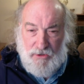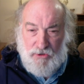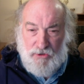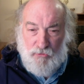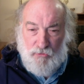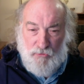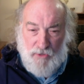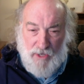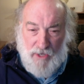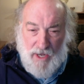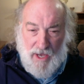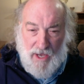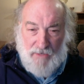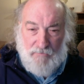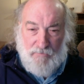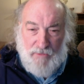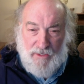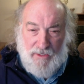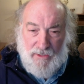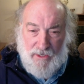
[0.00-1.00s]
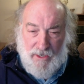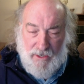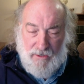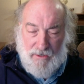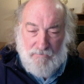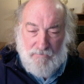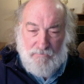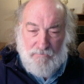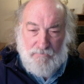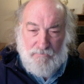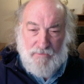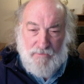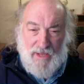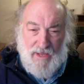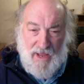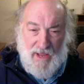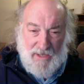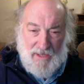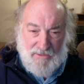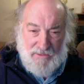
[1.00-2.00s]
Do not become
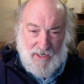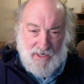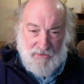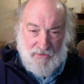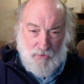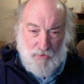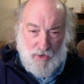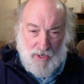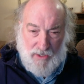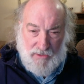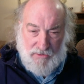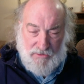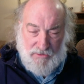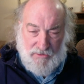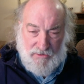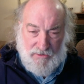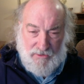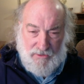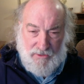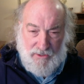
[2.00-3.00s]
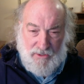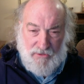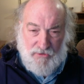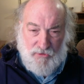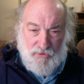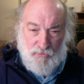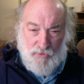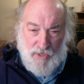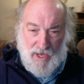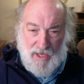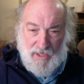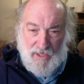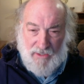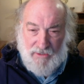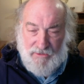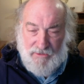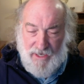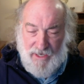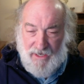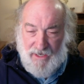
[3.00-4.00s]
antichrist. Do
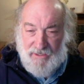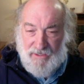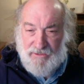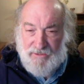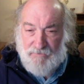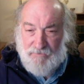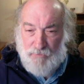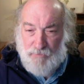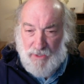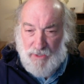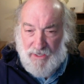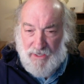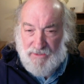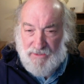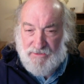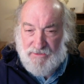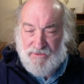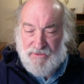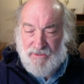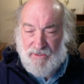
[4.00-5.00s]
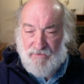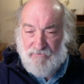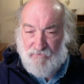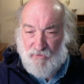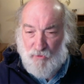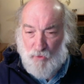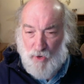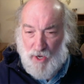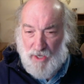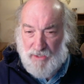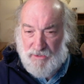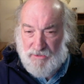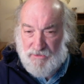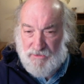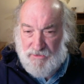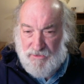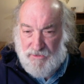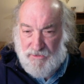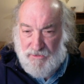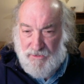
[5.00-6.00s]
not take the place of
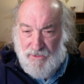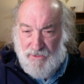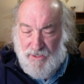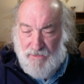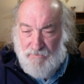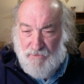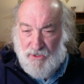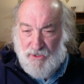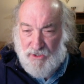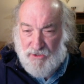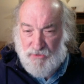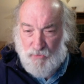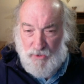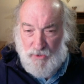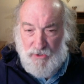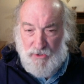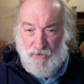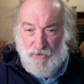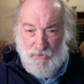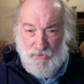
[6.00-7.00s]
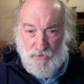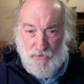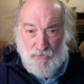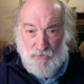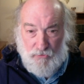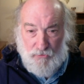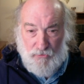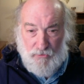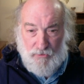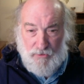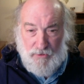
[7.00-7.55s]
Christ. Because when you do,